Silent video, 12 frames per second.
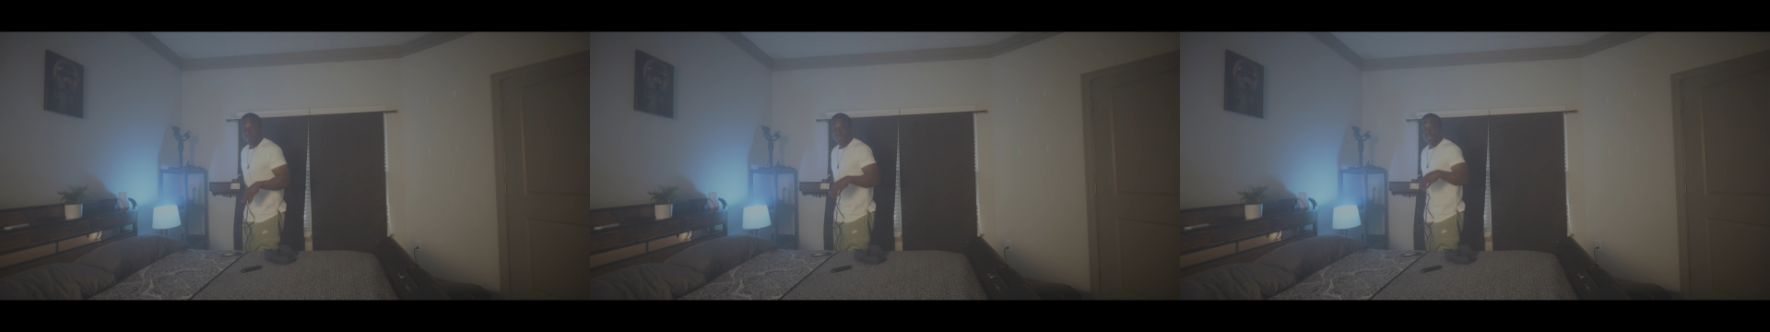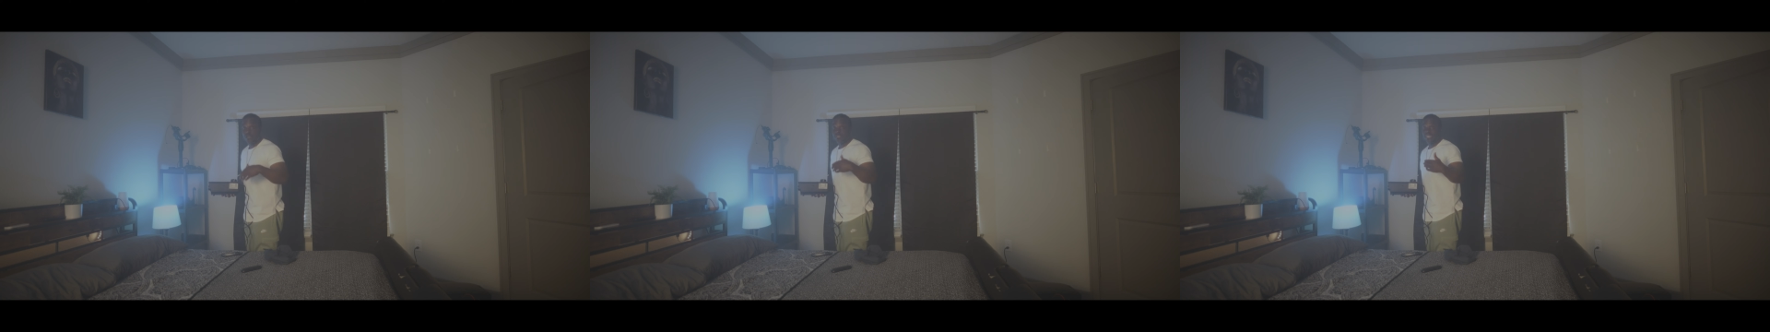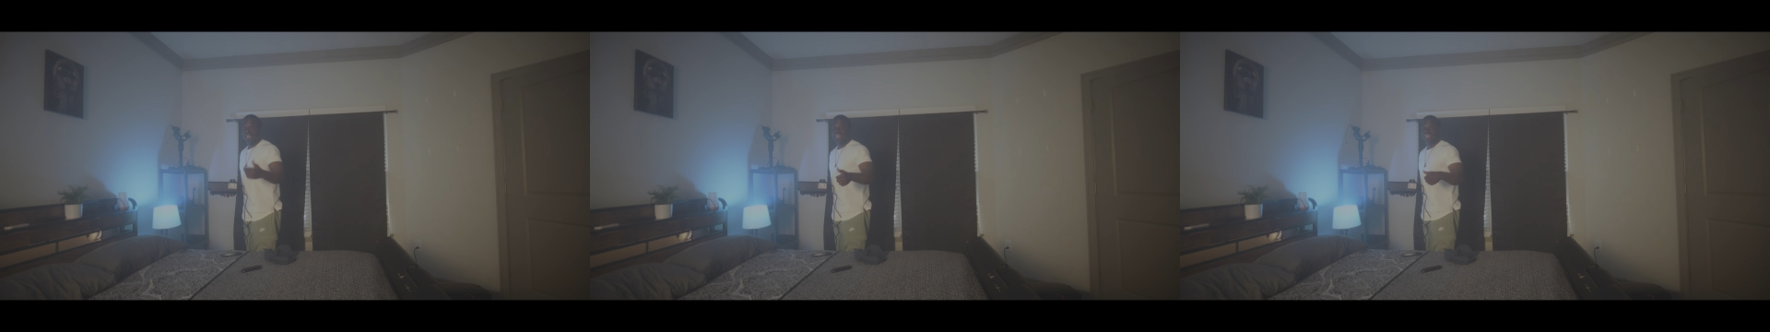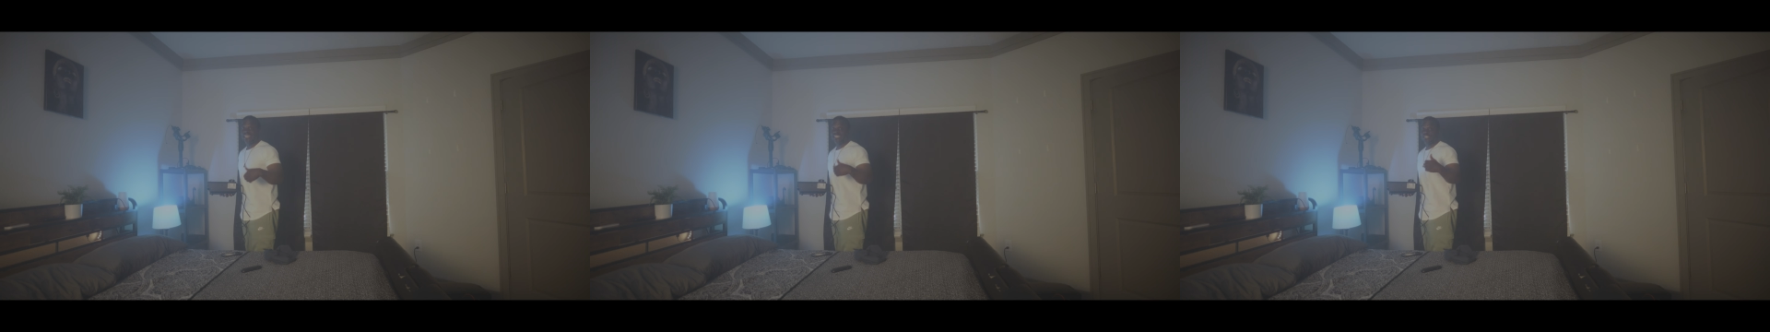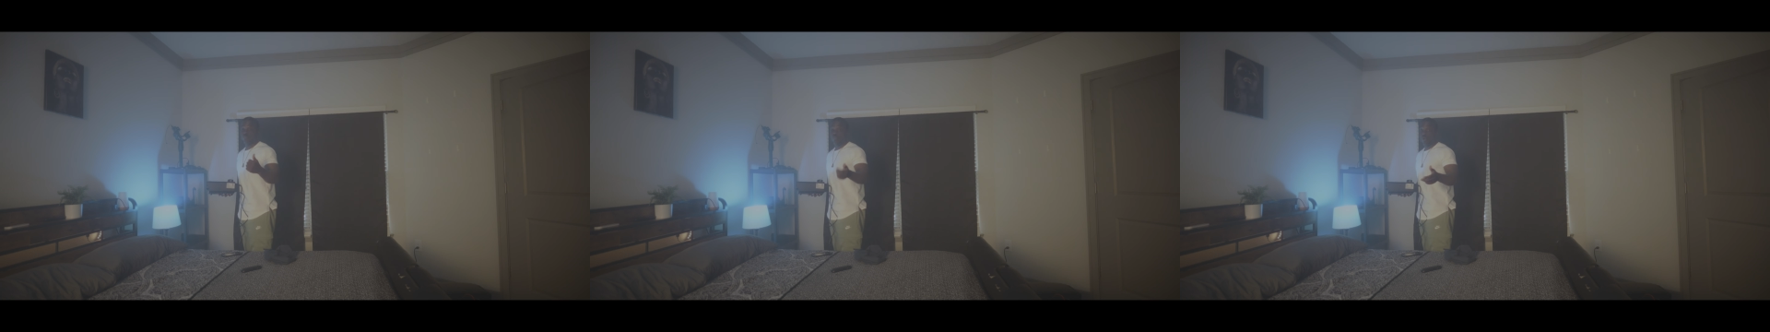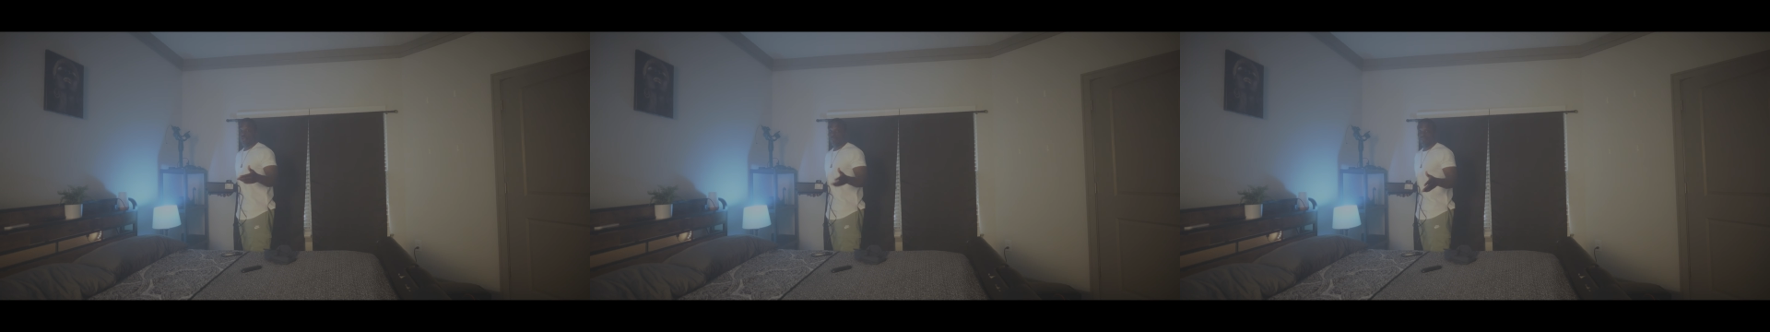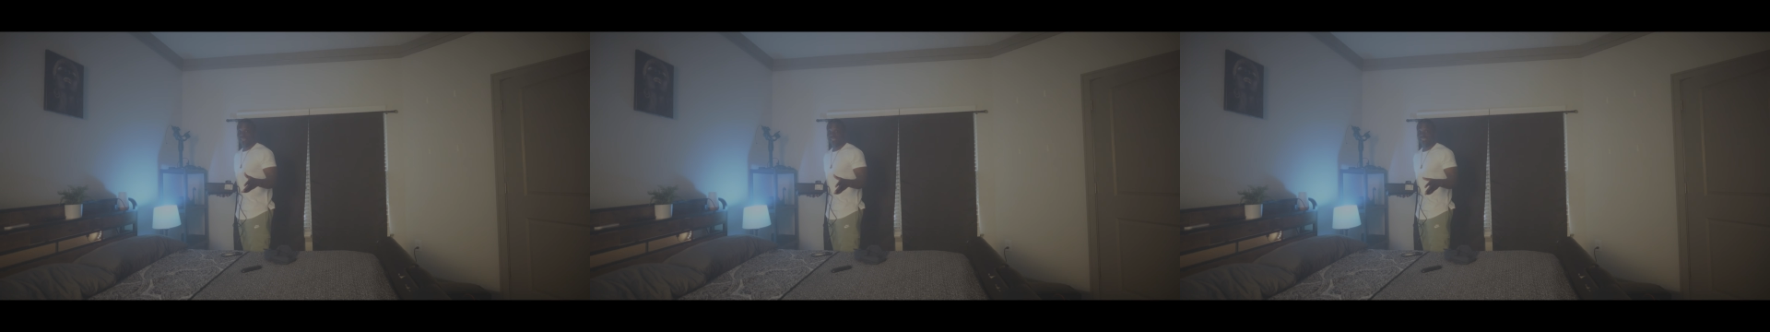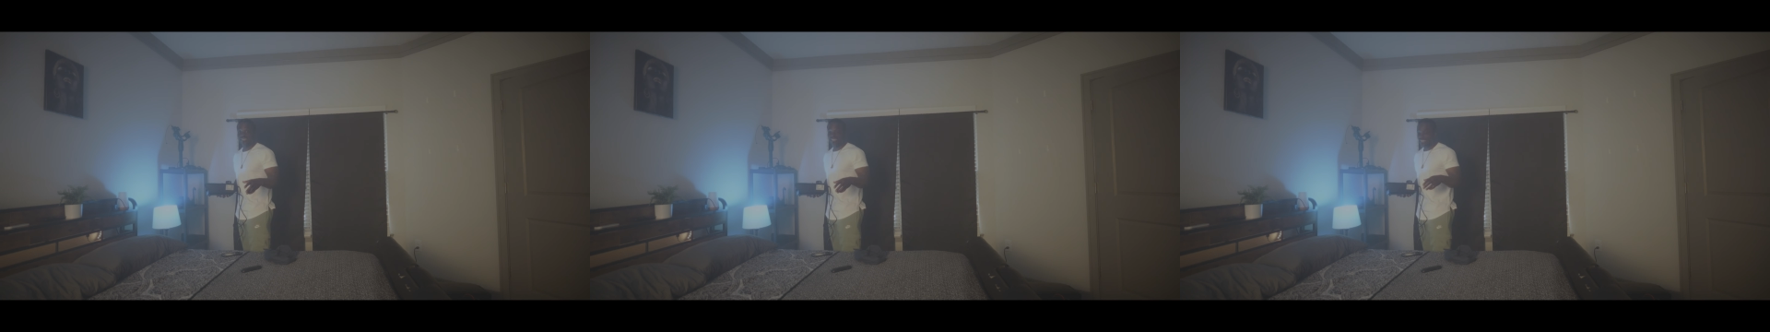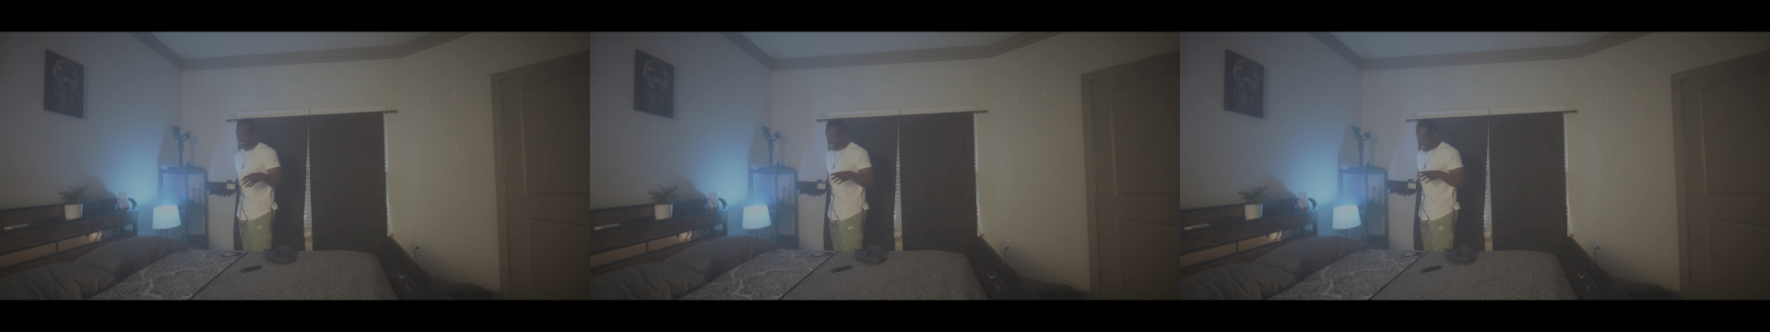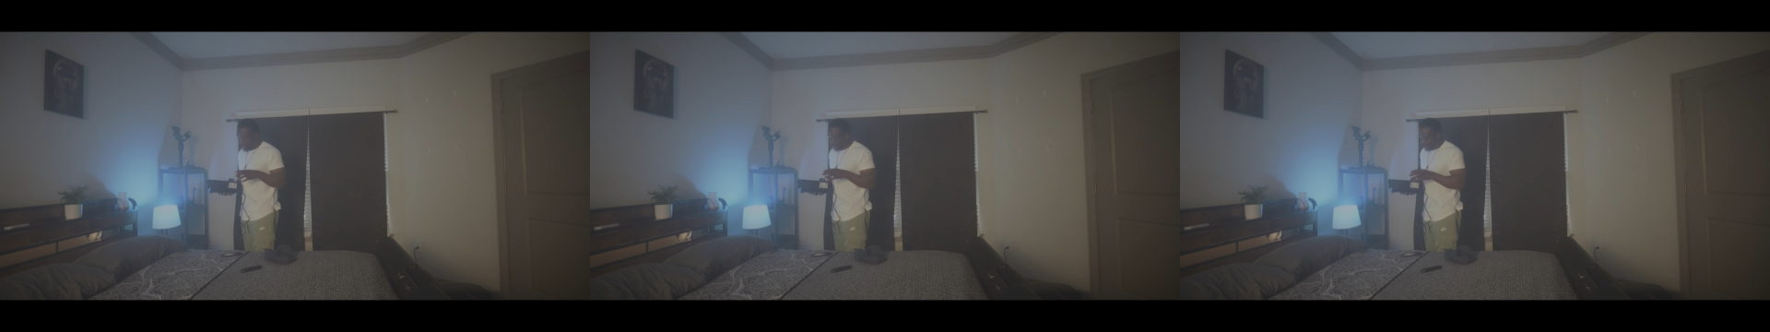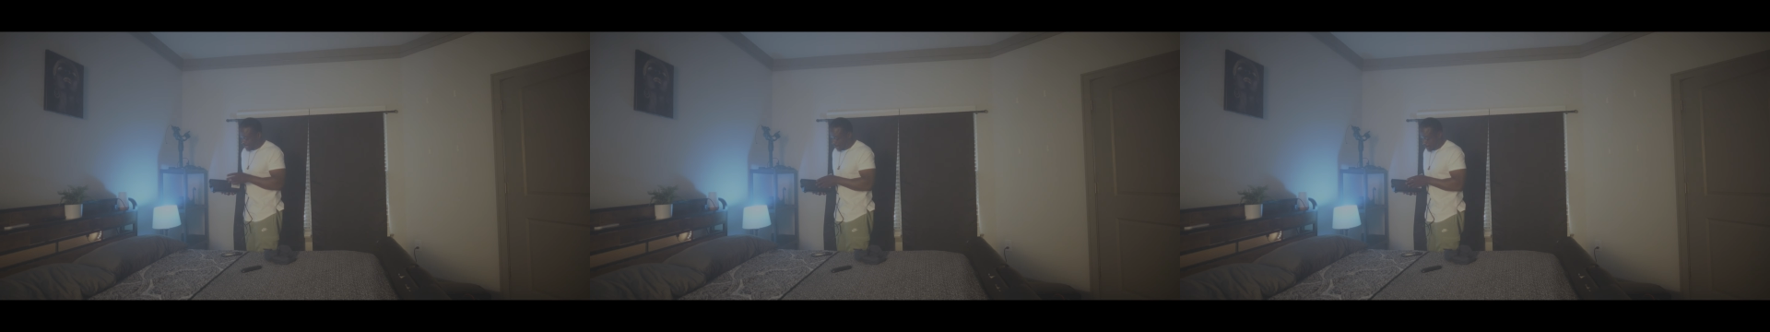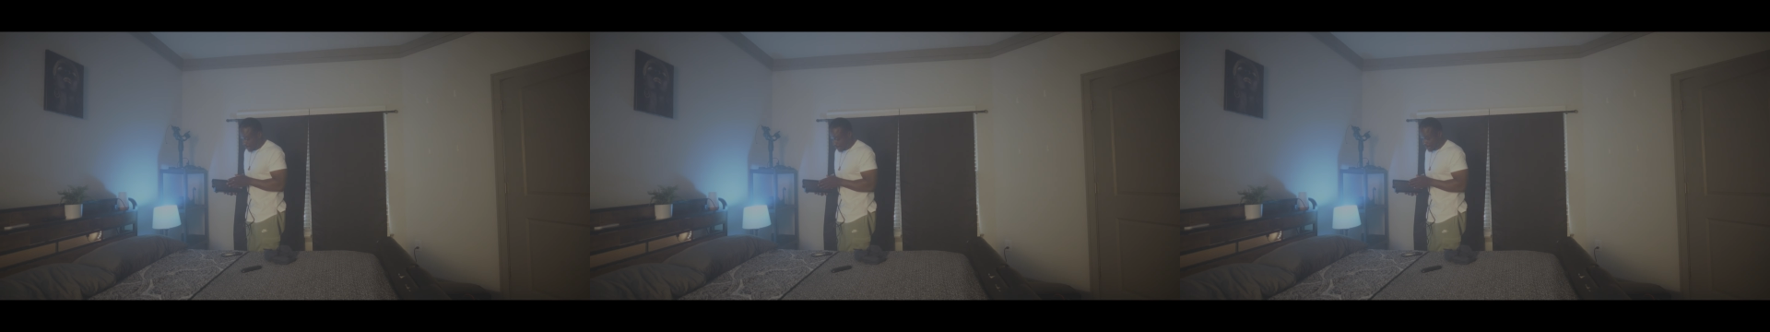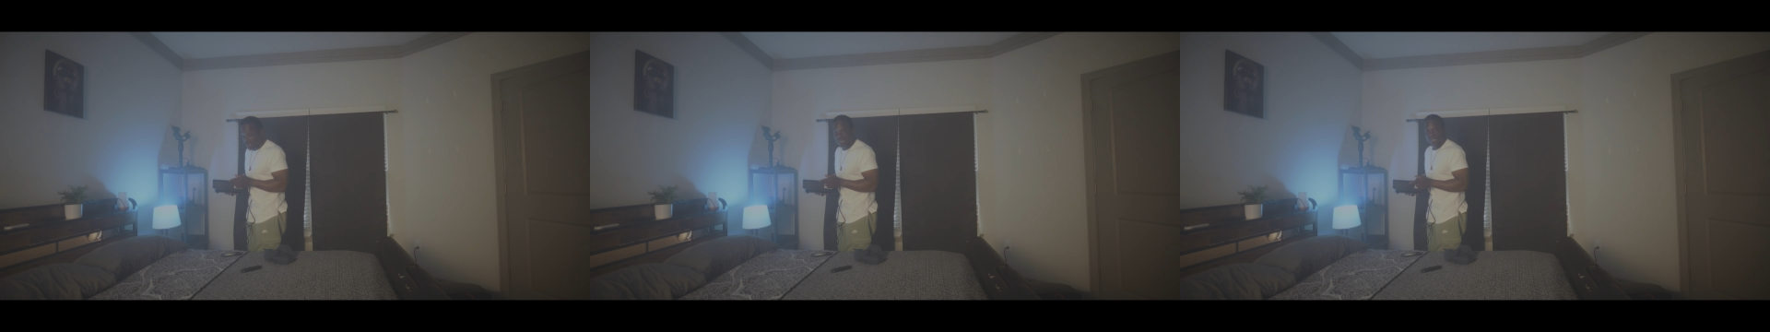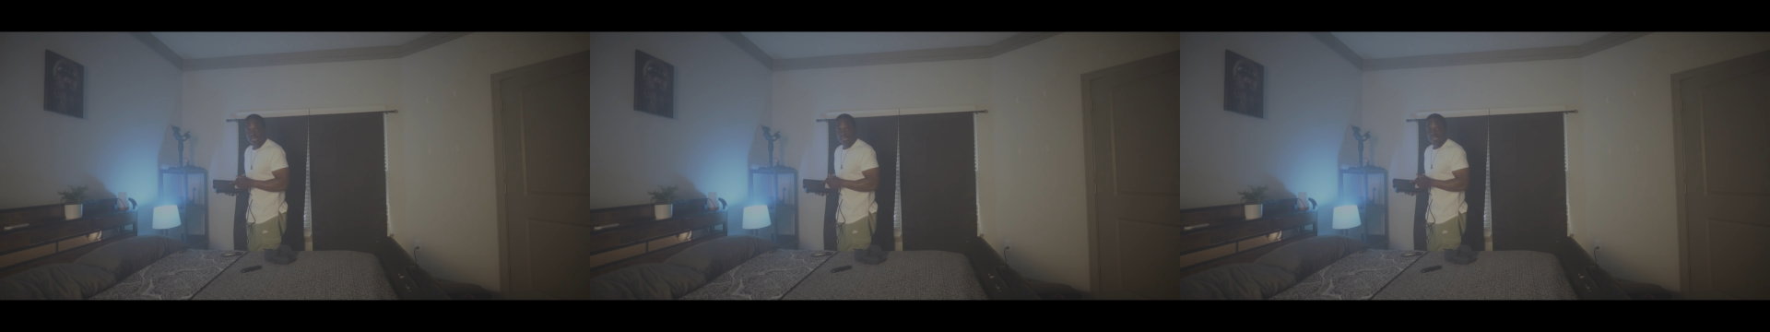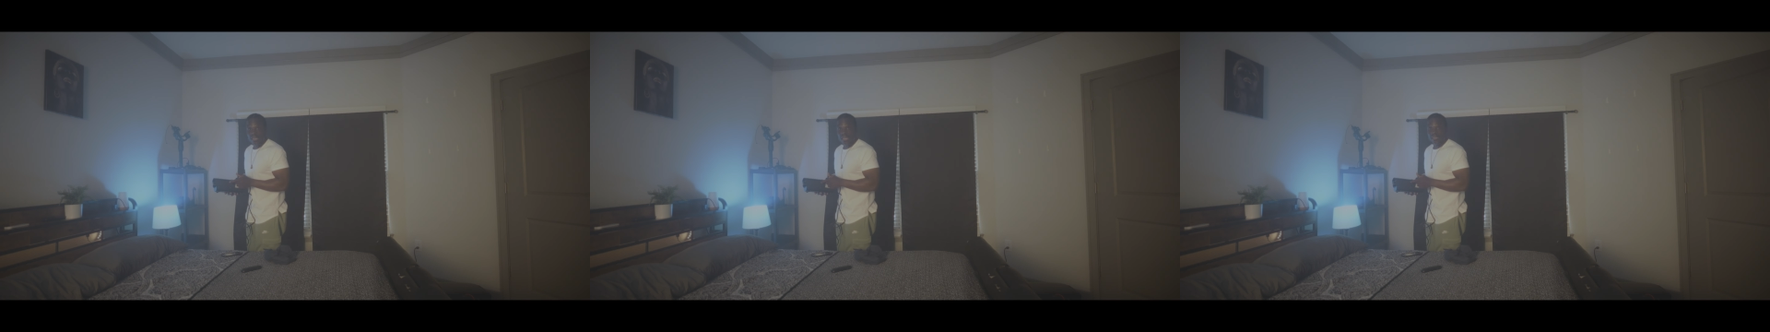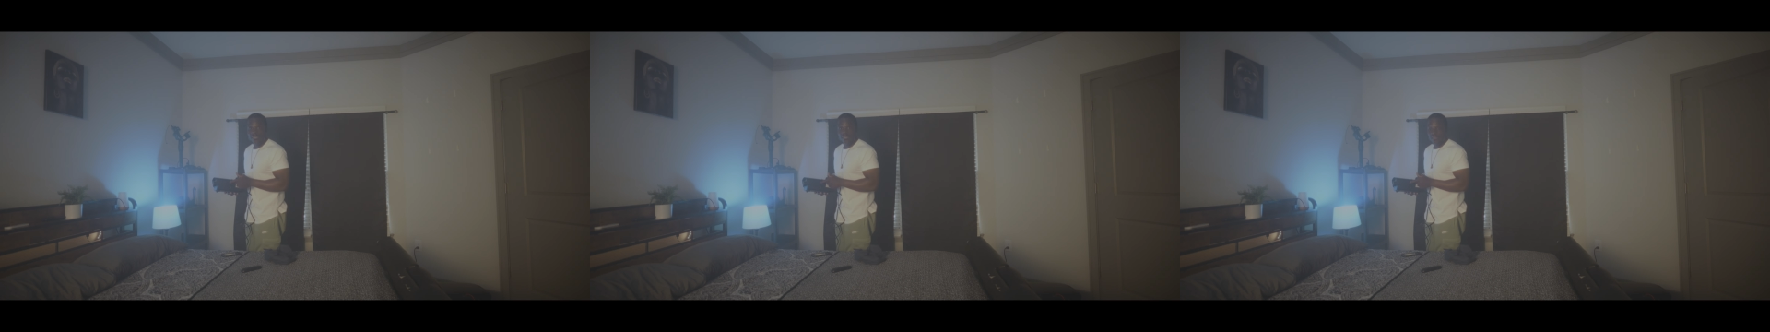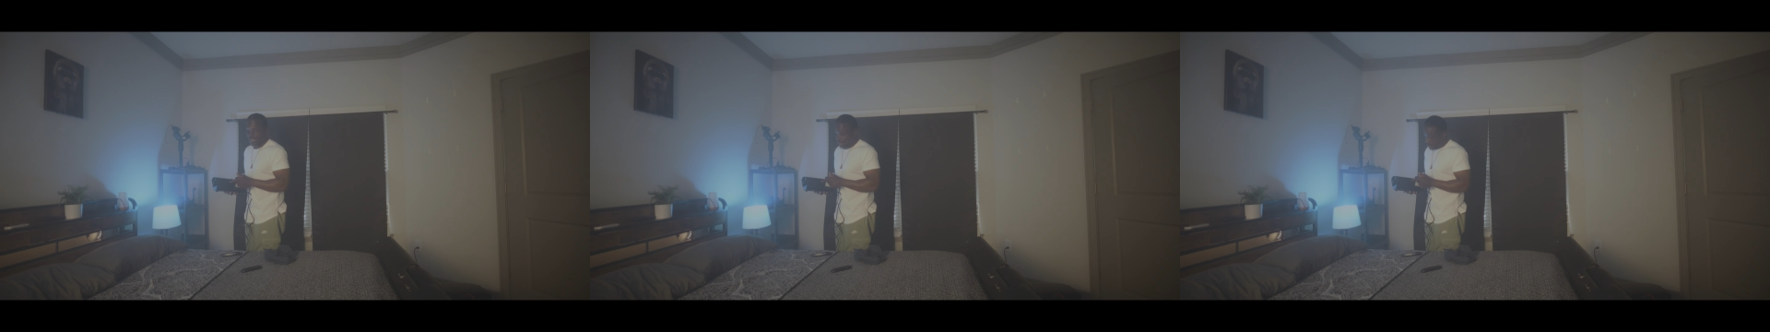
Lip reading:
[unreadable: no face in view]